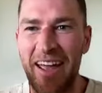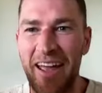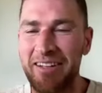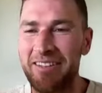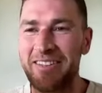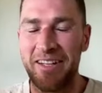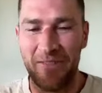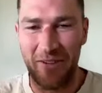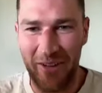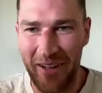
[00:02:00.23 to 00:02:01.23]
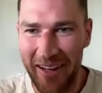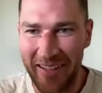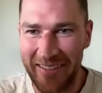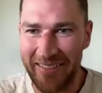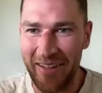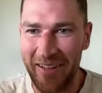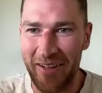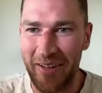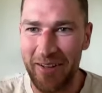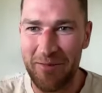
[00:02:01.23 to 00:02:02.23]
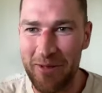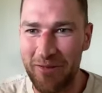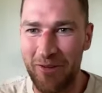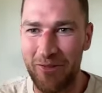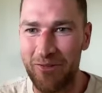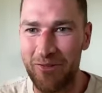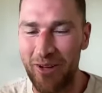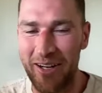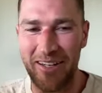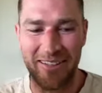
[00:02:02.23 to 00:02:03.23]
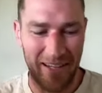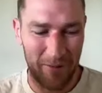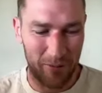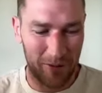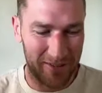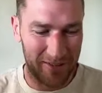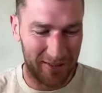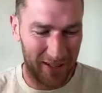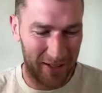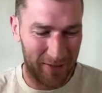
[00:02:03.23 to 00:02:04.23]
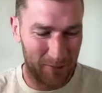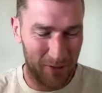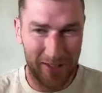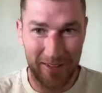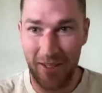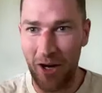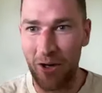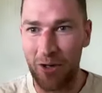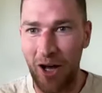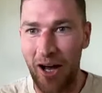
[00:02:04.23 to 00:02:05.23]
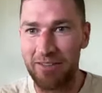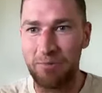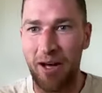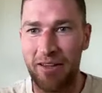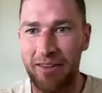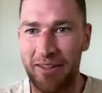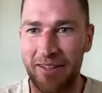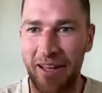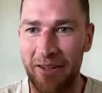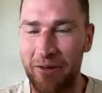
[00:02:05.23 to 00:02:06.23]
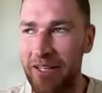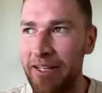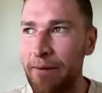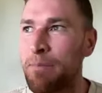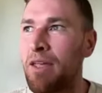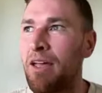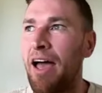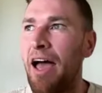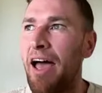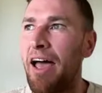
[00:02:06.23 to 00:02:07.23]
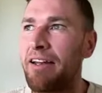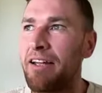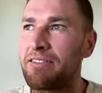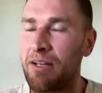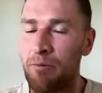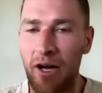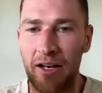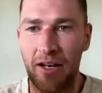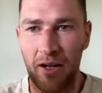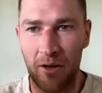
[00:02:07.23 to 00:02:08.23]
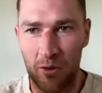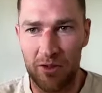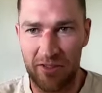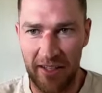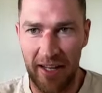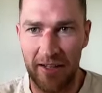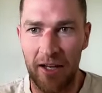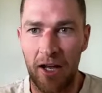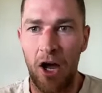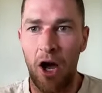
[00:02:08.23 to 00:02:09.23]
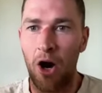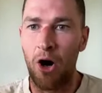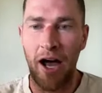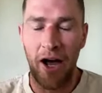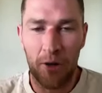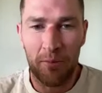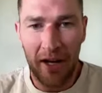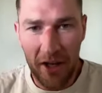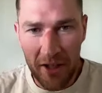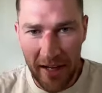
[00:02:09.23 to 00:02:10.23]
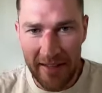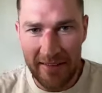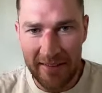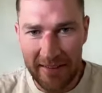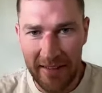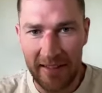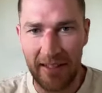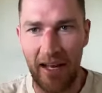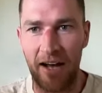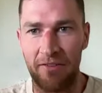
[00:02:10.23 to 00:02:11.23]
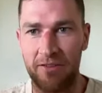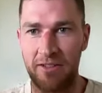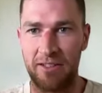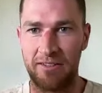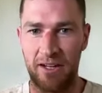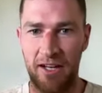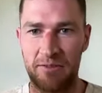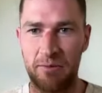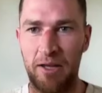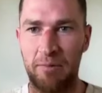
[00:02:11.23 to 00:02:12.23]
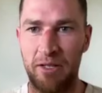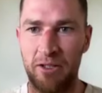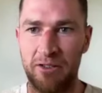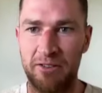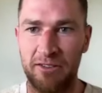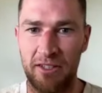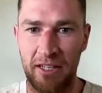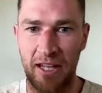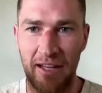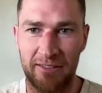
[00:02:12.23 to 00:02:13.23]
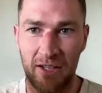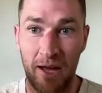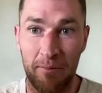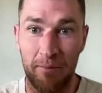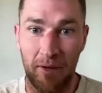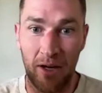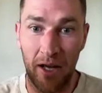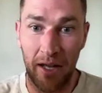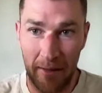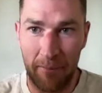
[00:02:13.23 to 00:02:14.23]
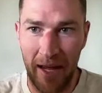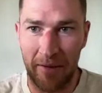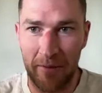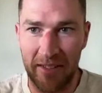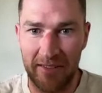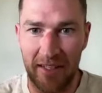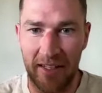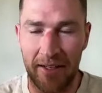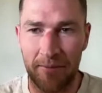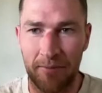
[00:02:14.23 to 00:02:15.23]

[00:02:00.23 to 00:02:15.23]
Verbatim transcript: and just to give you an ex uh, a bit of a funny example is I, I did the whole ice bath thing the other week, and someone said, oh, I hope I don't get sick after this ice bath because last time it made me sick.